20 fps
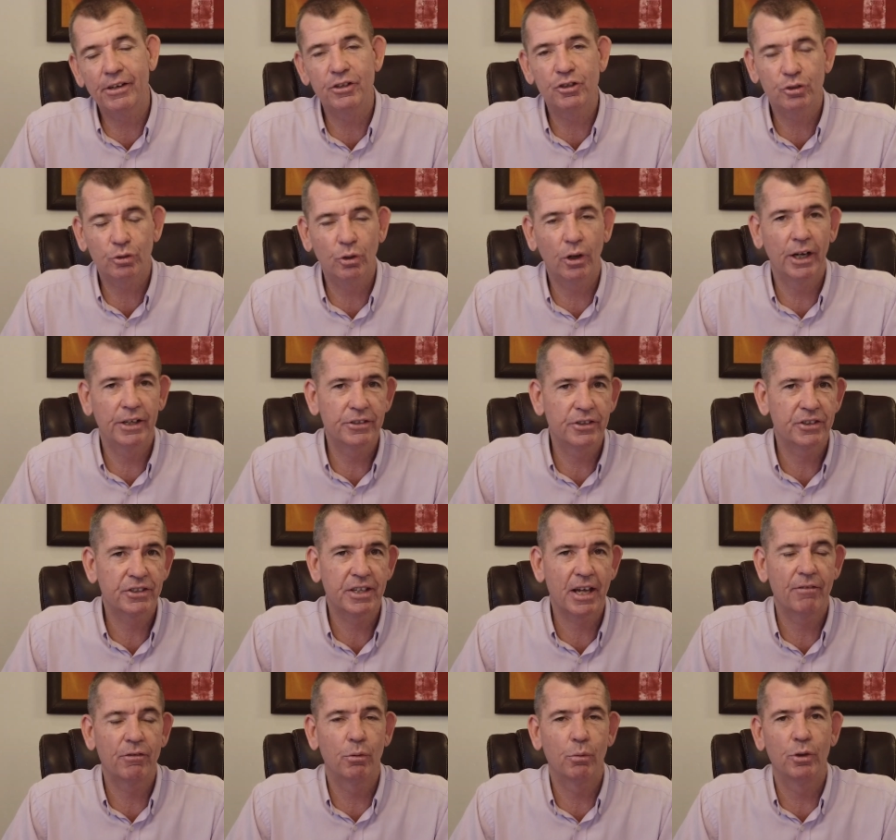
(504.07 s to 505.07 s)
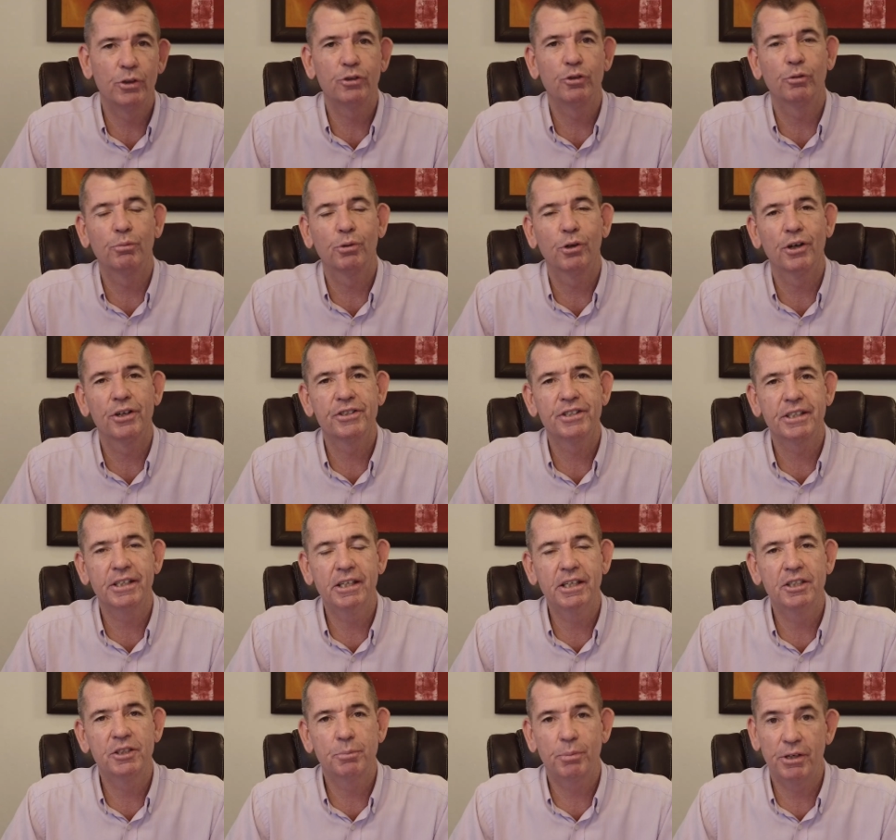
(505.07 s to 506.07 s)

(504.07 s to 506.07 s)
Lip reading: and try and discover what your pricing is.